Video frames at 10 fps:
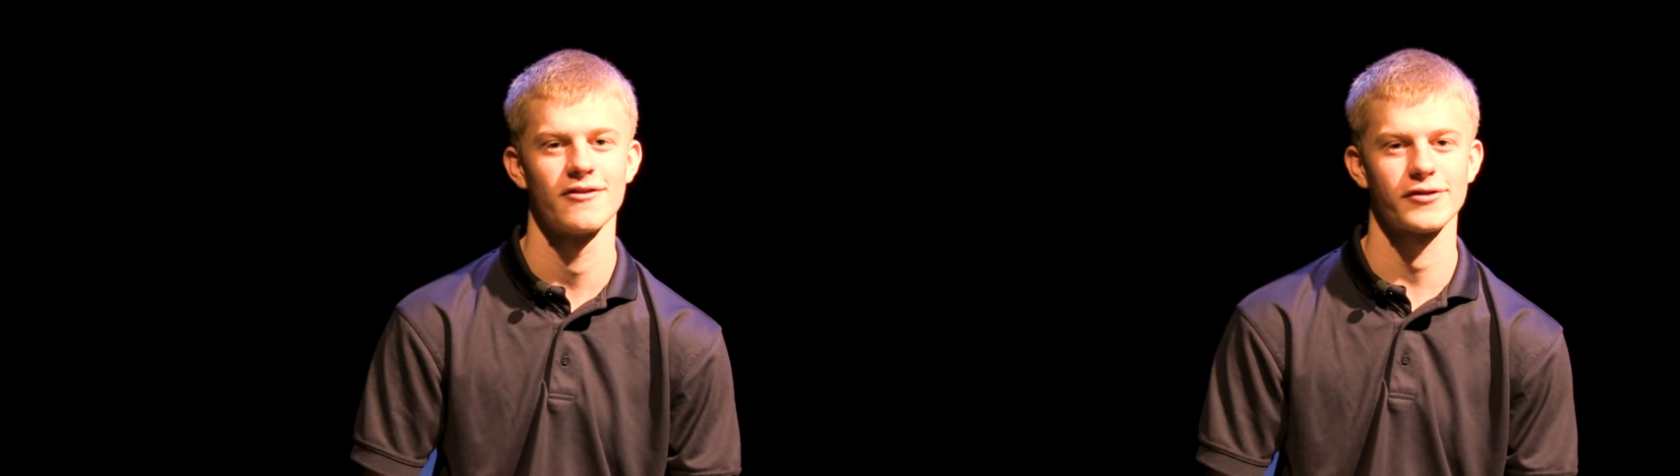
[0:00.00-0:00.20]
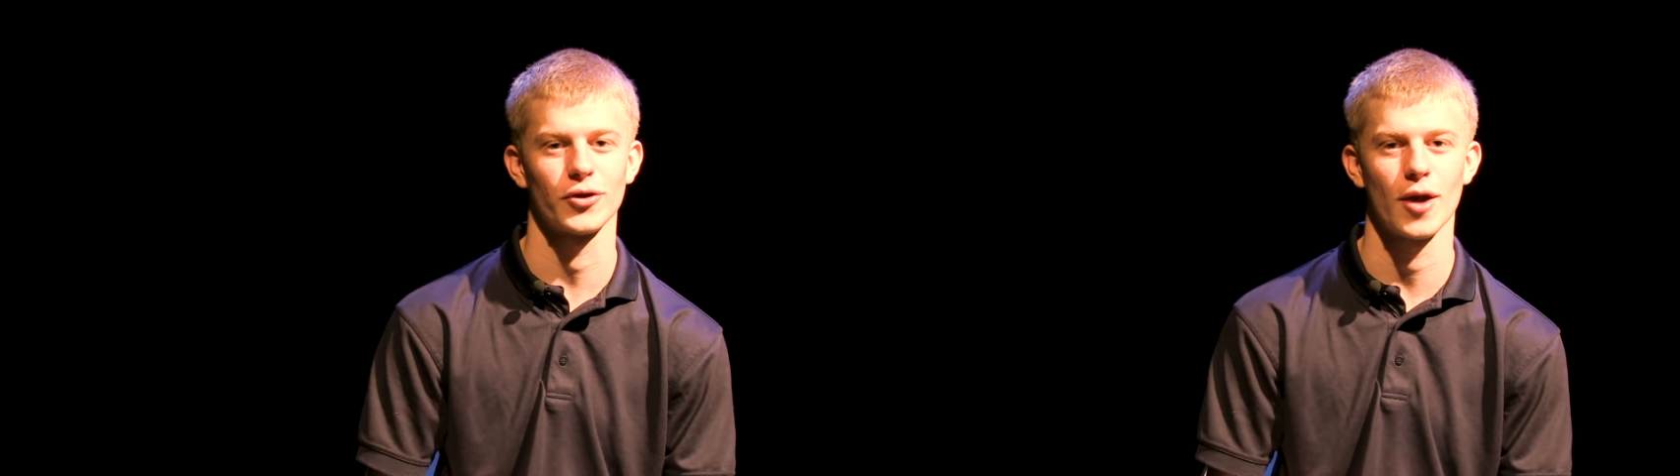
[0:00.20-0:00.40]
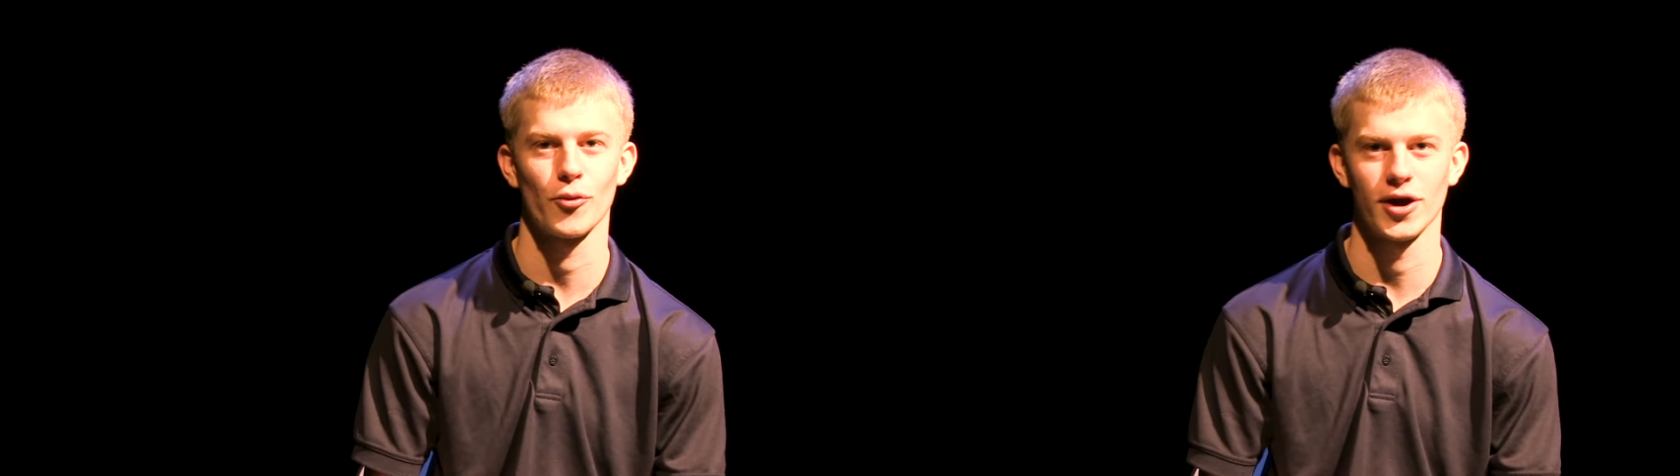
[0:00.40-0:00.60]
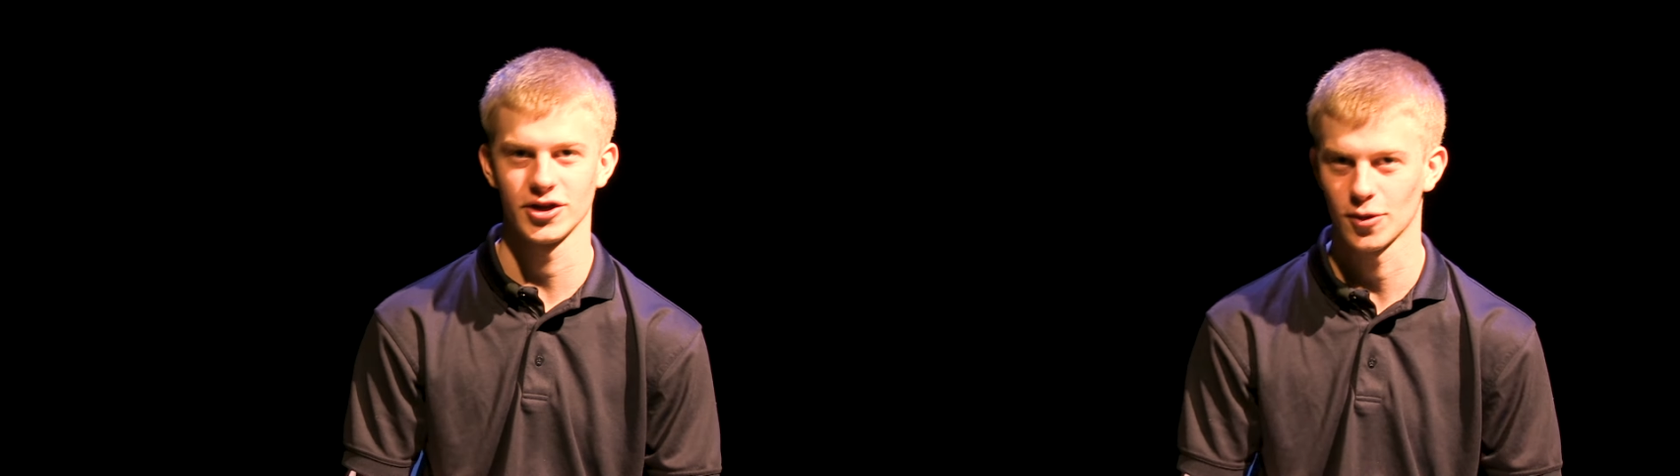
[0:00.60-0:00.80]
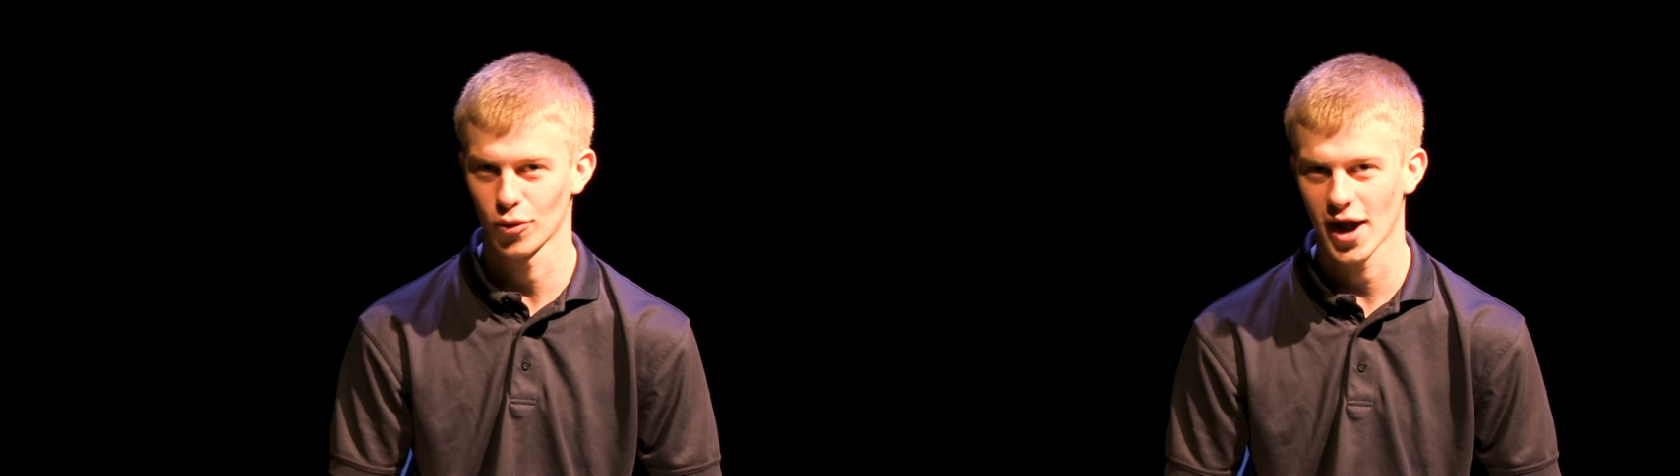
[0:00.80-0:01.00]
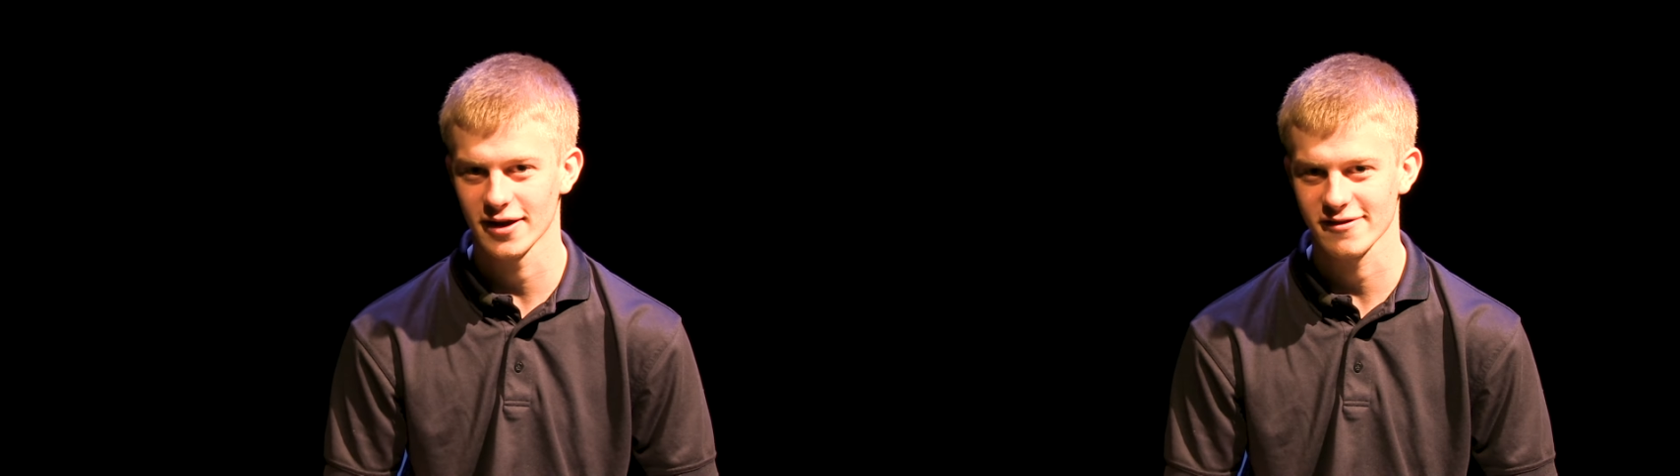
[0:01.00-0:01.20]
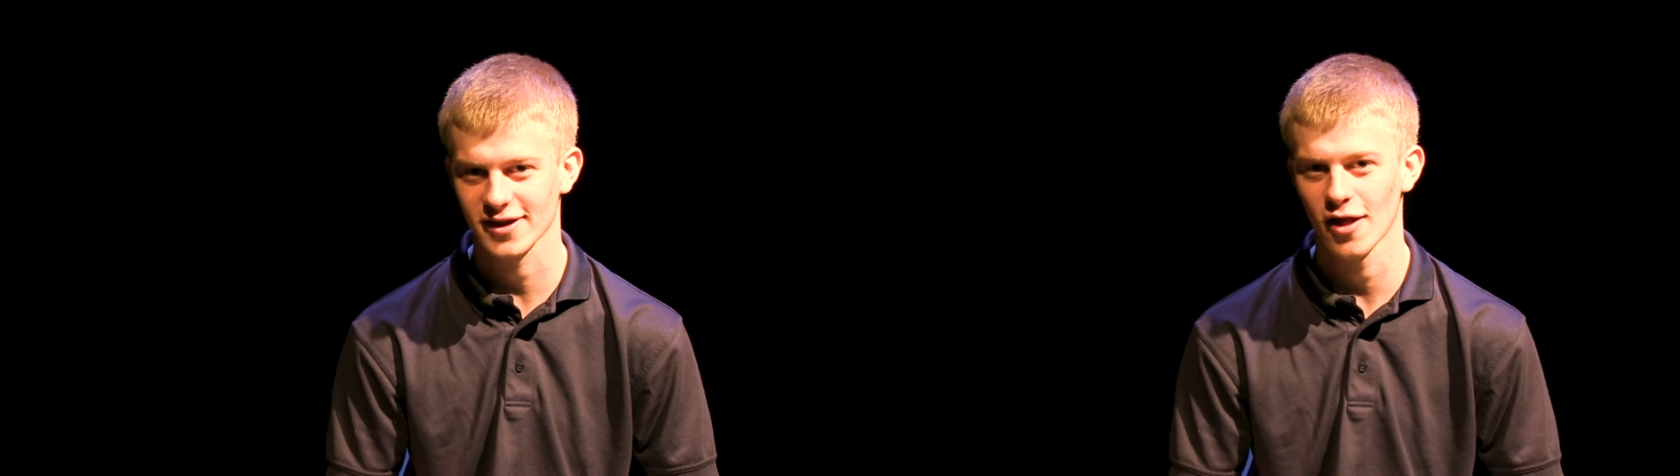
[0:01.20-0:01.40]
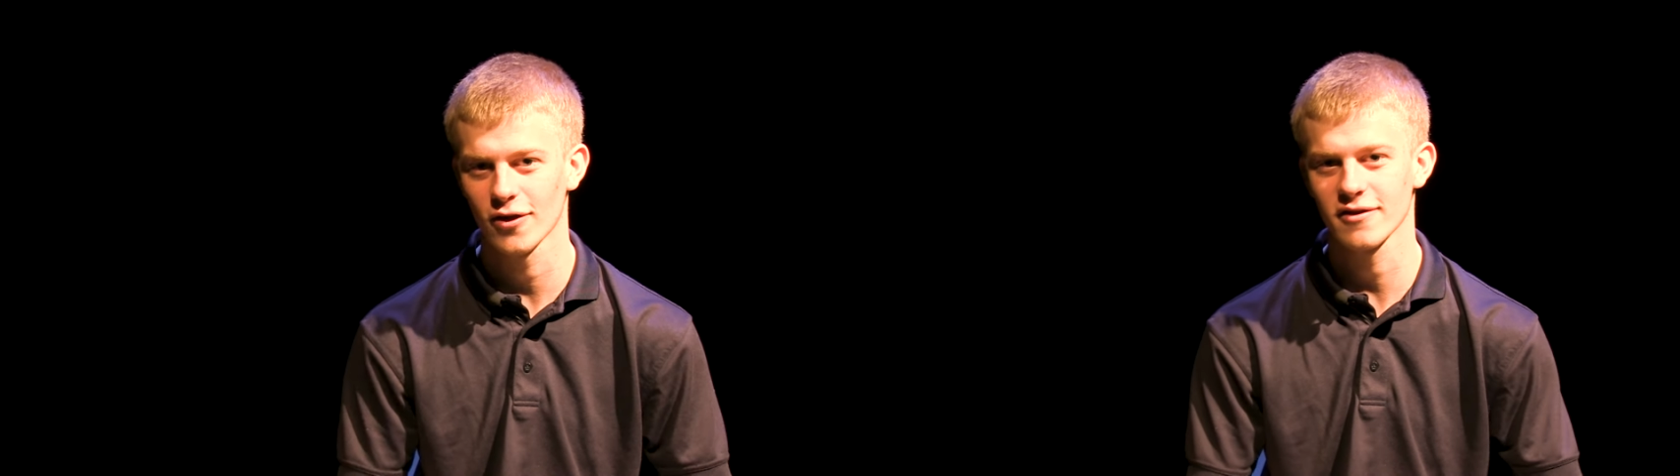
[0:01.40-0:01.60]
so come wearing your
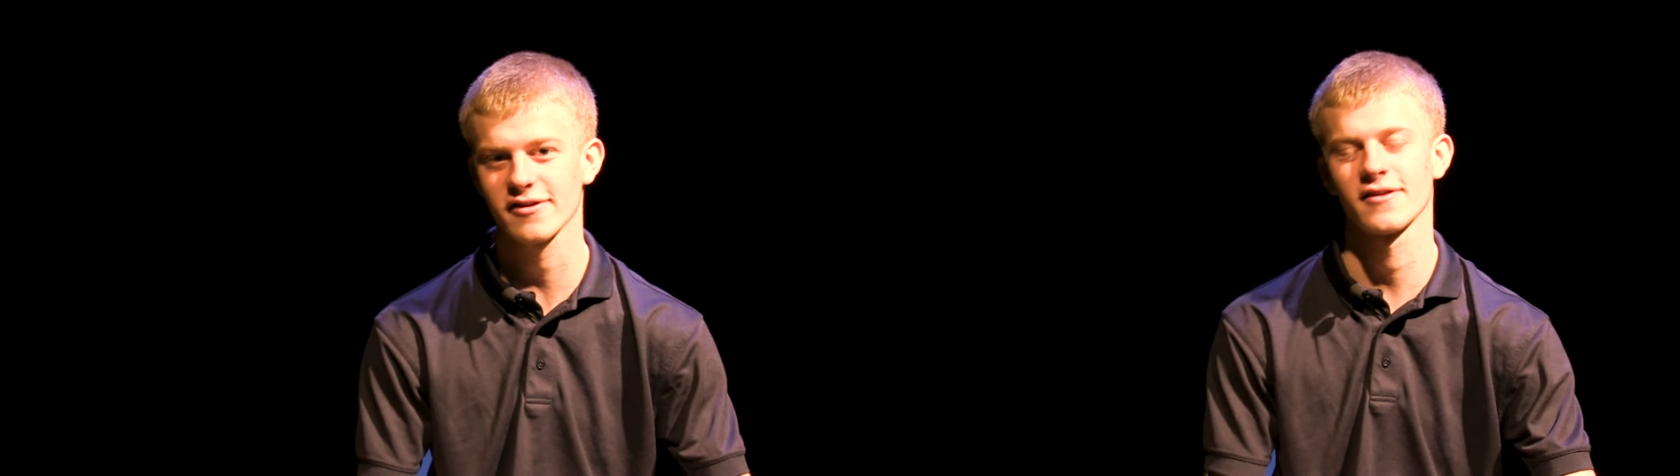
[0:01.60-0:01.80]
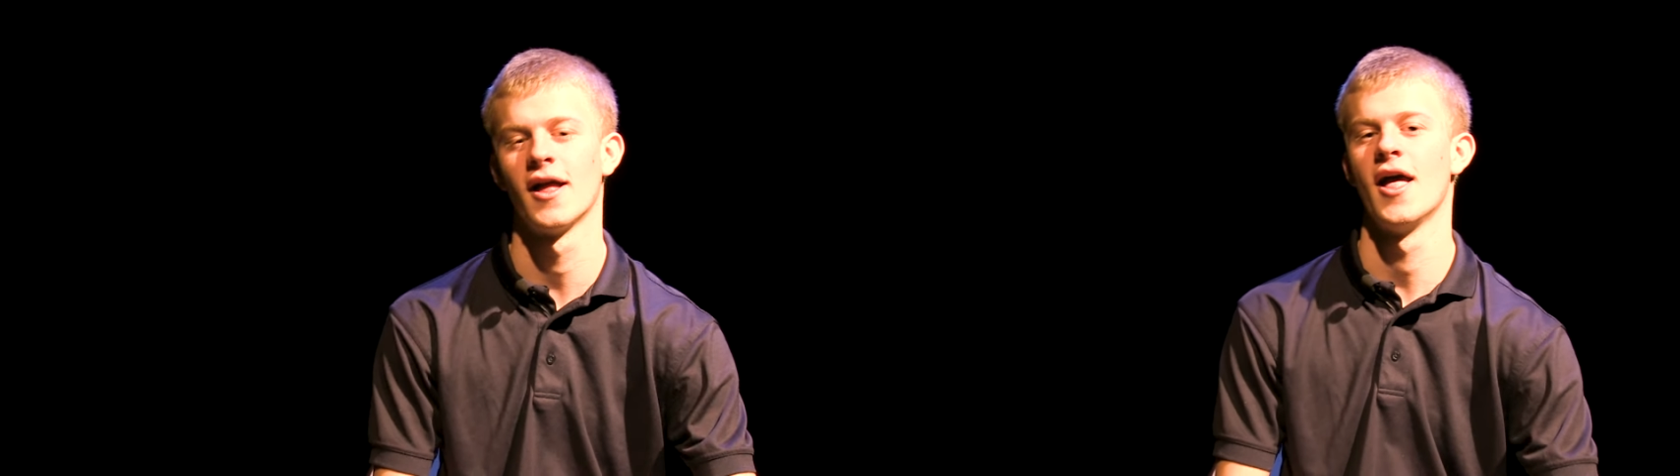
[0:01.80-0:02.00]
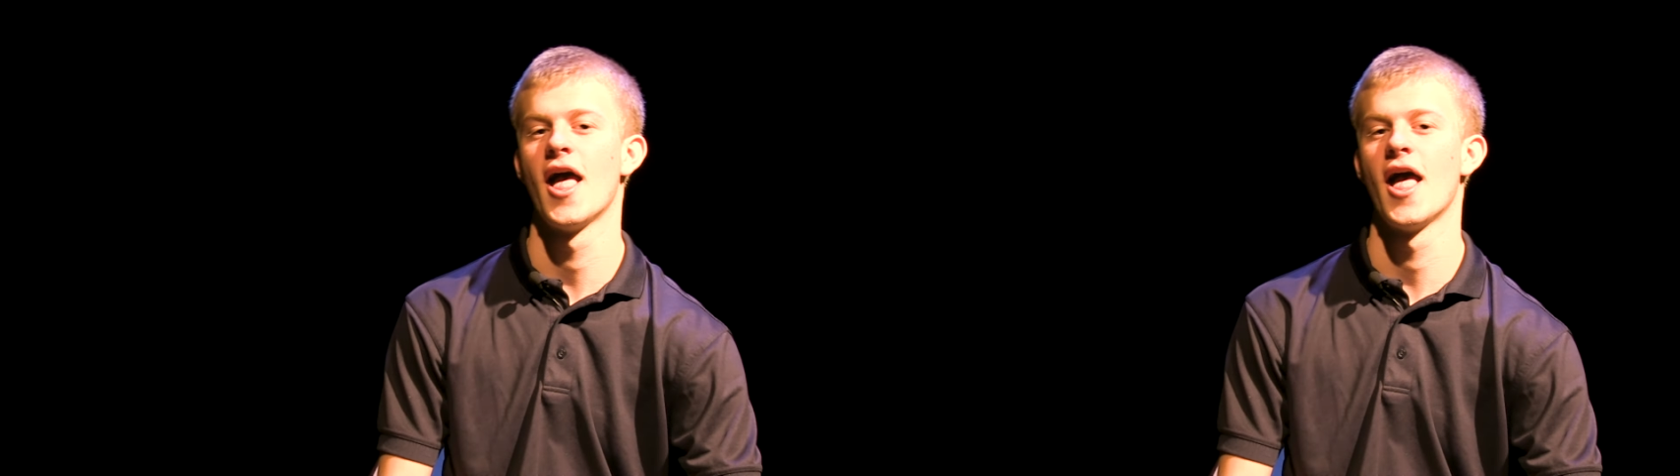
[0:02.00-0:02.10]
brightest colors.